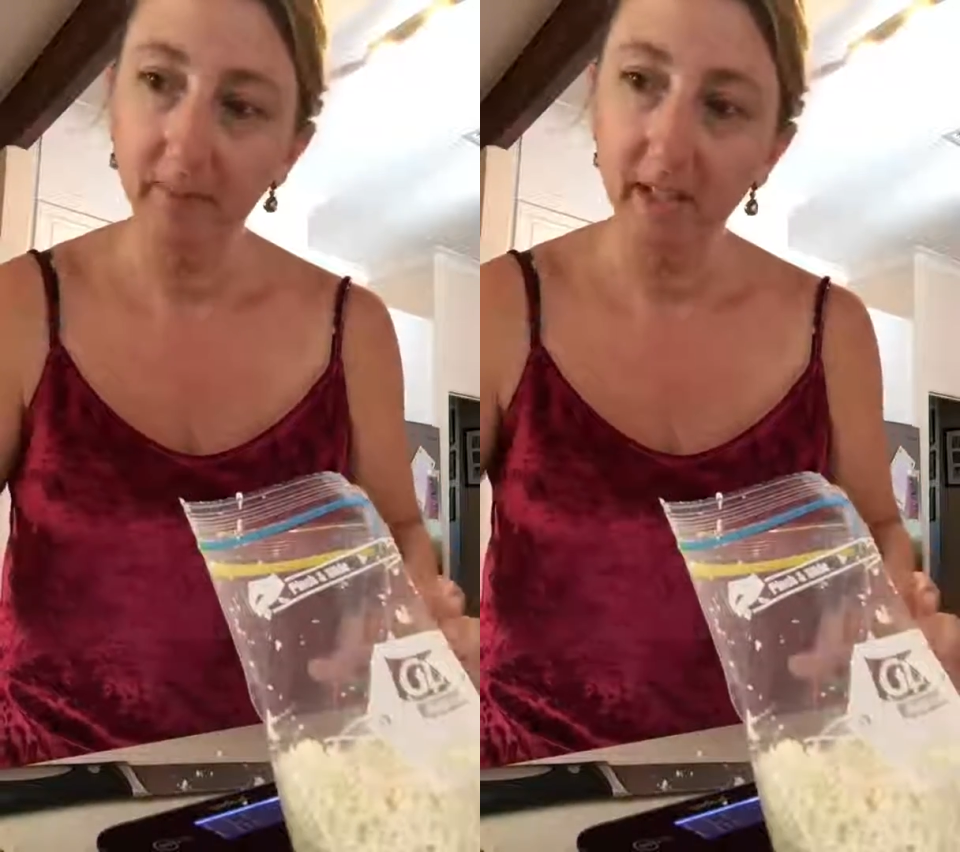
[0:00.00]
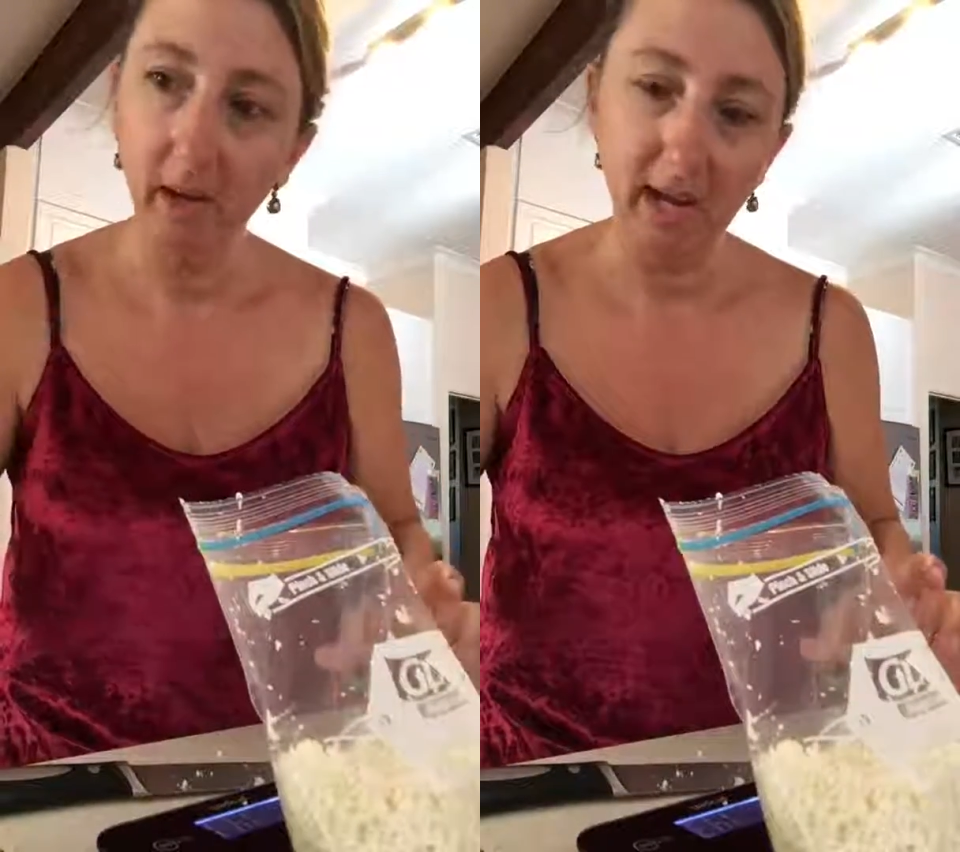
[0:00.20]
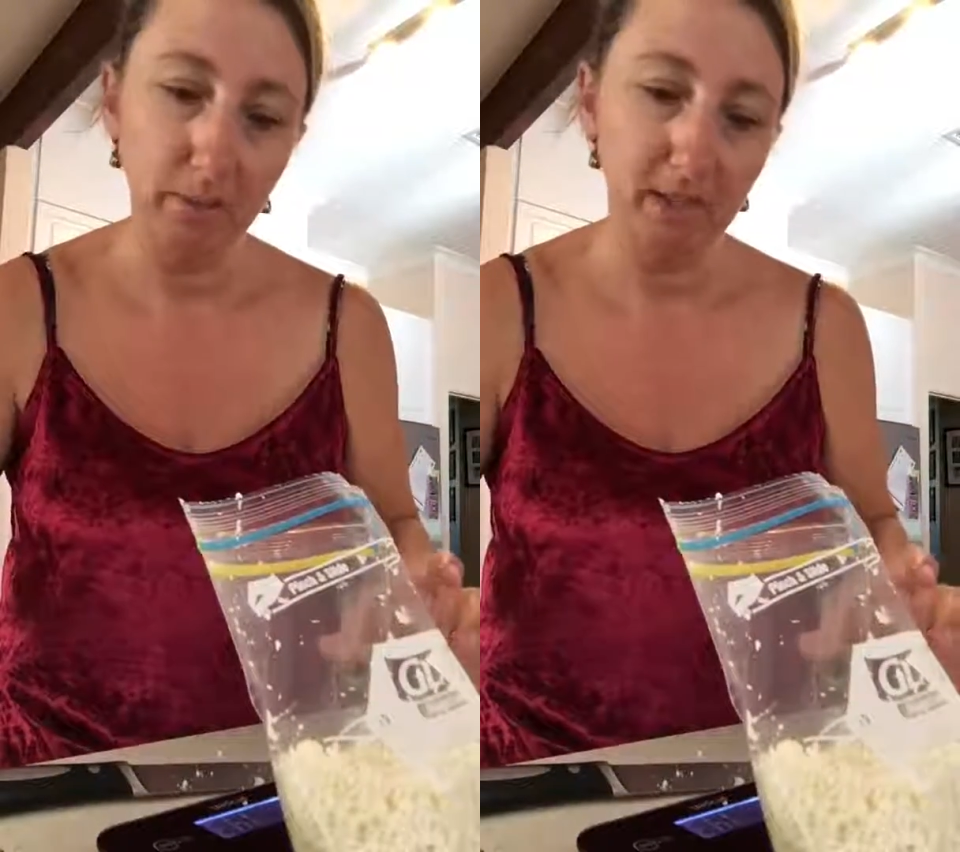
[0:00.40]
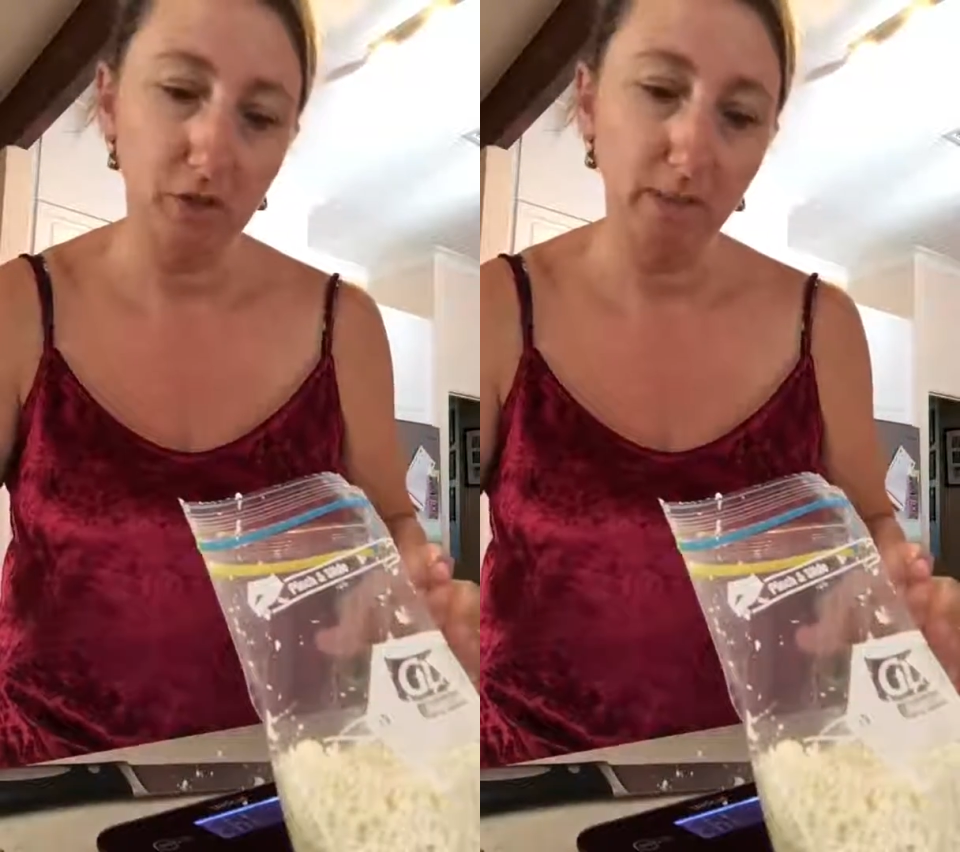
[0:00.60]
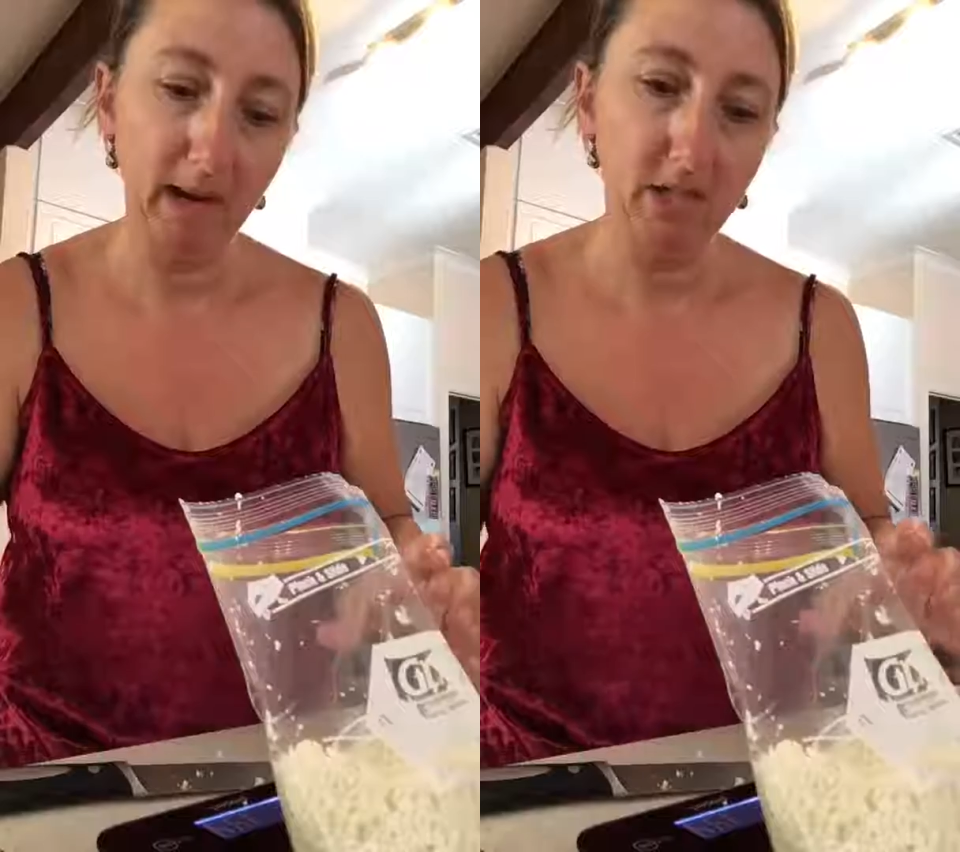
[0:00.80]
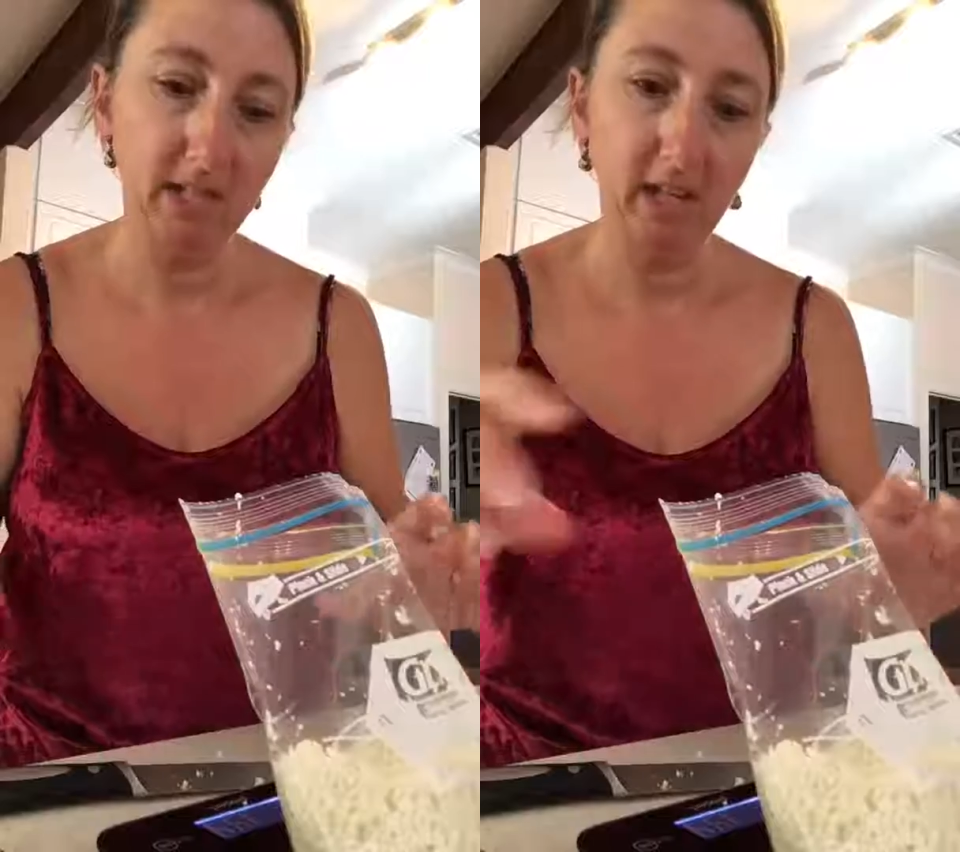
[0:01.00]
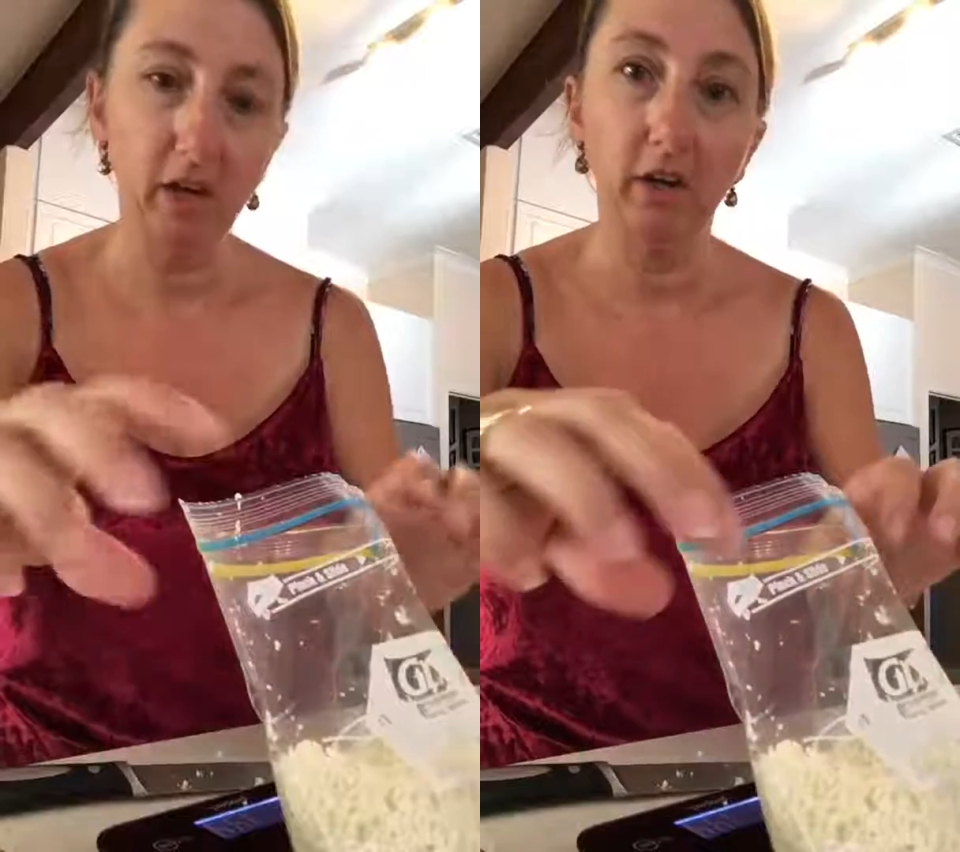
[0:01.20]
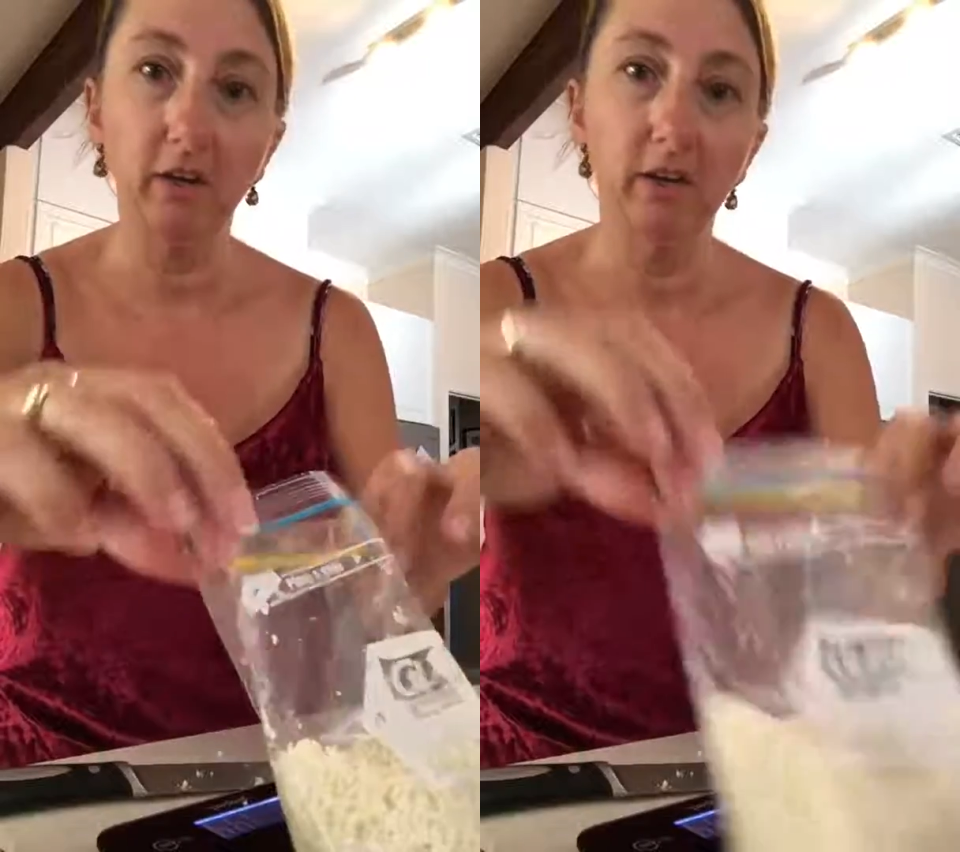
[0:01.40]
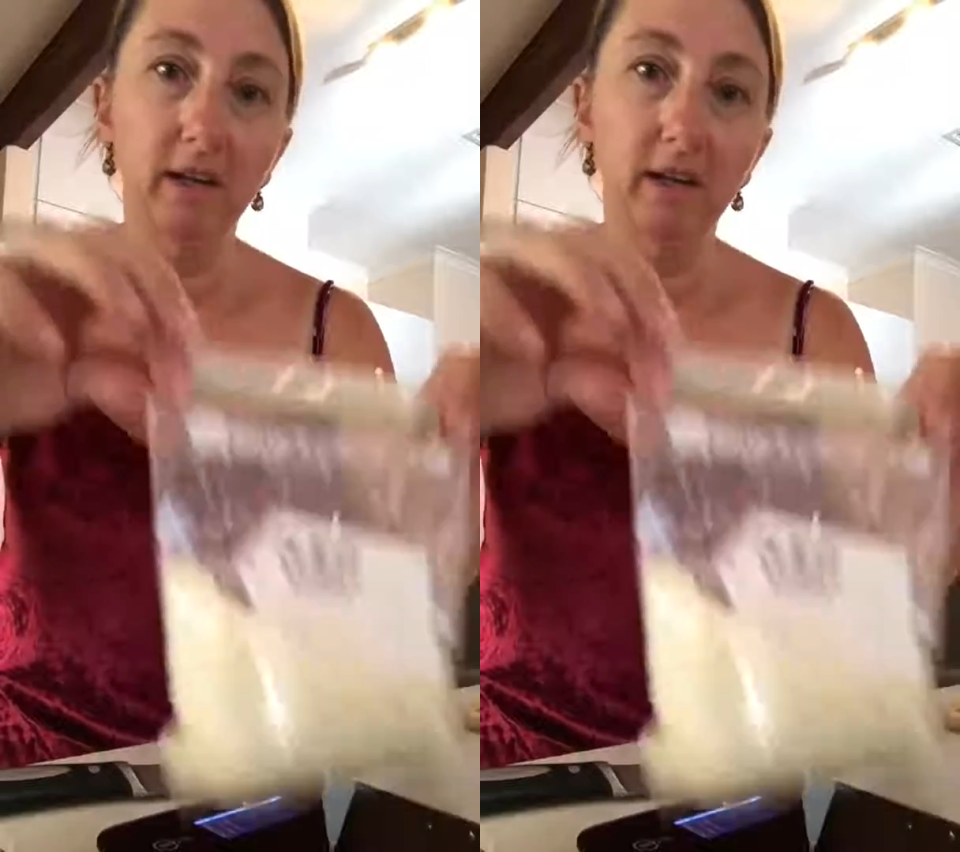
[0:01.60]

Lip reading: you go, I had a bit too much. There you go.